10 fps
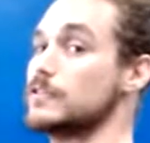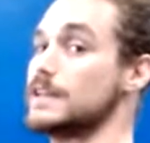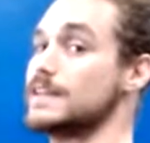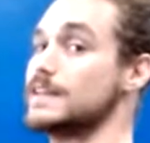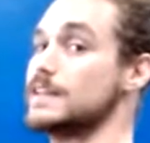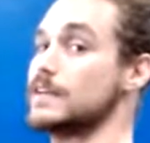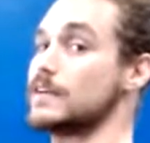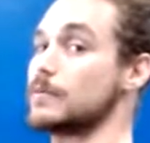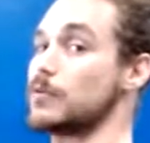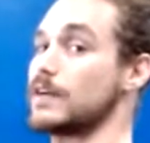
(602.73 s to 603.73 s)
need
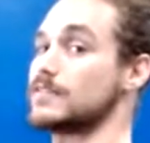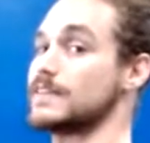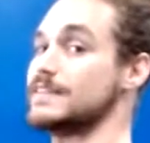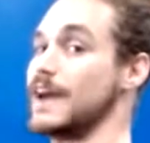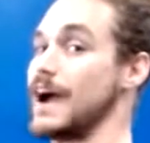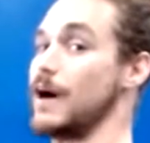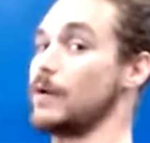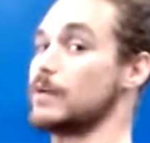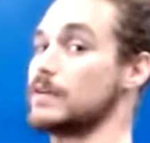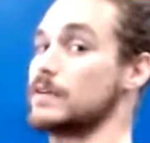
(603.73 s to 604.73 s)
here, pressing
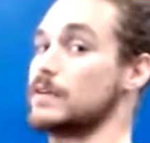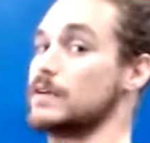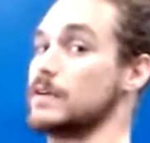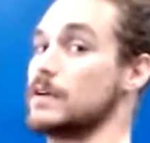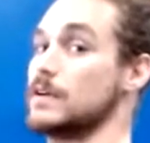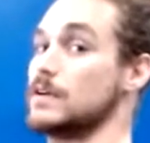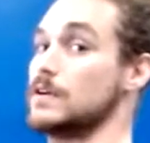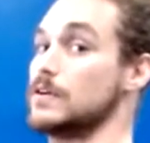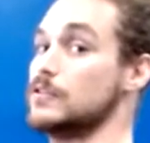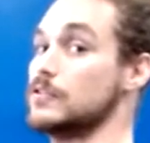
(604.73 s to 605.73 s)
down
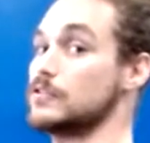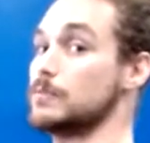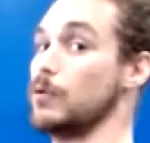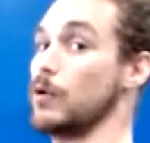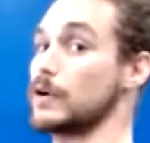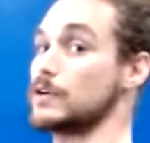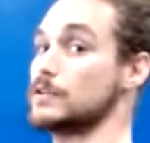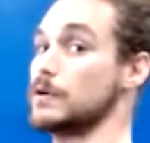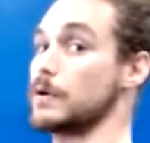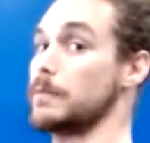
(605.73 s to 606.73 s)
to support your
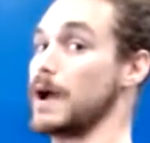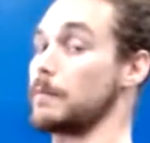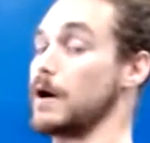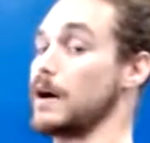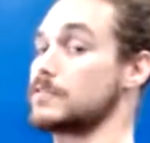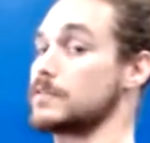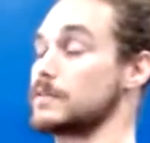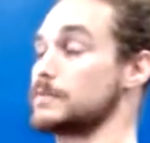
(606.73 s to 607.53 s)
lower back posture.